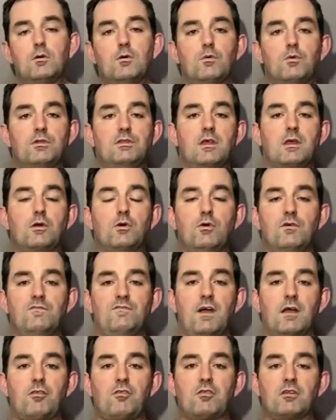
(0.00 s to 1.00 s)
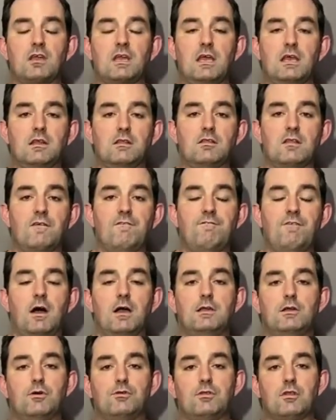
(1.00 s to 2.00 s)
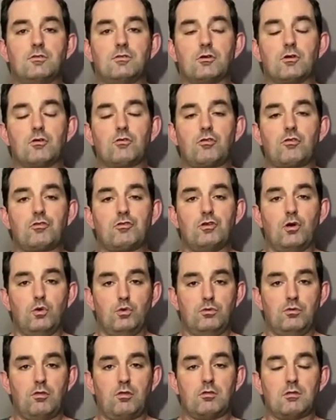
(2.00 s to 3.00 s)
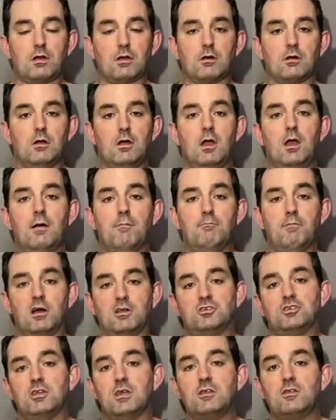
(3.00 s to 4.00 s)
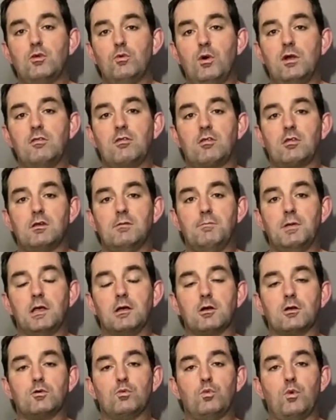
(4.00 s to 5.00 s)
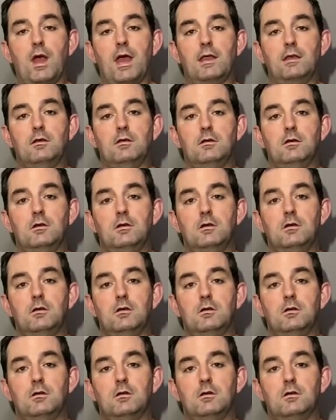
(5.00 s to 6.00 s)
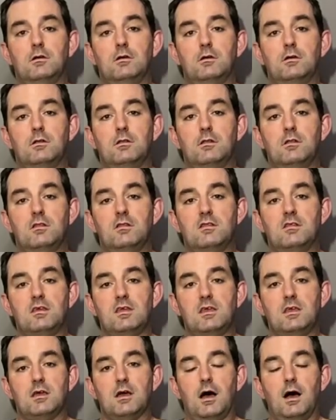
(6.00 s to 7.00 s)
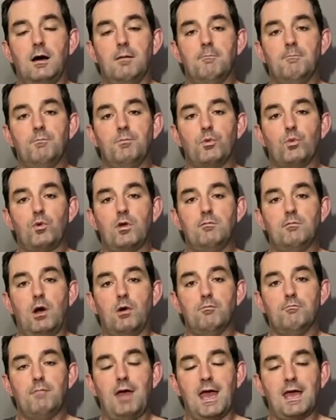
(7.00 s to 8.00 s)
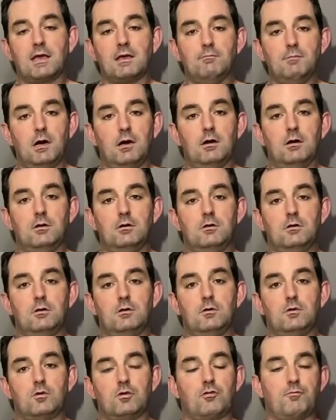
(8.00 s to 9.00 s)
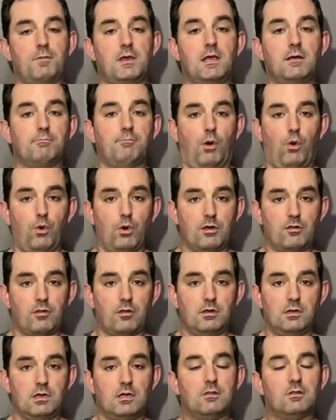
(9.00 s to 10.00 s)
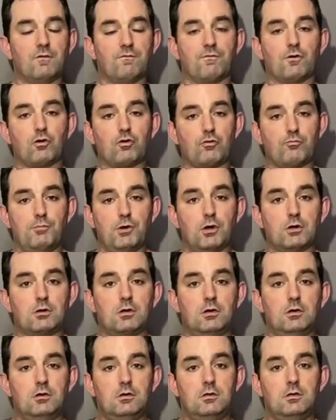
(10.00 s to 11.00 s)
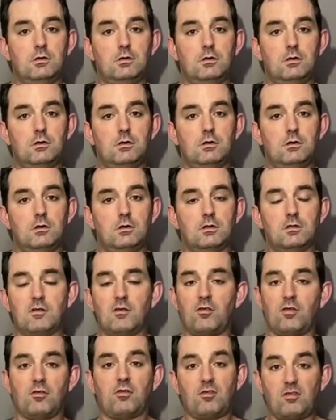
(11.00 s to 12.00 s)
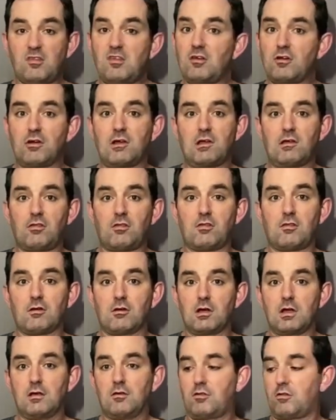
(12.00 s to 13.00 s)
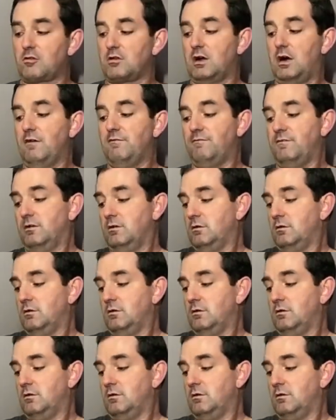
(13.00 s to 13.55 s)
when they go investigate, they find out that there are stones there, much like the ones that appeared when the um, when Mount Magma was being poisoned in the first book. This is serious, serious stuff.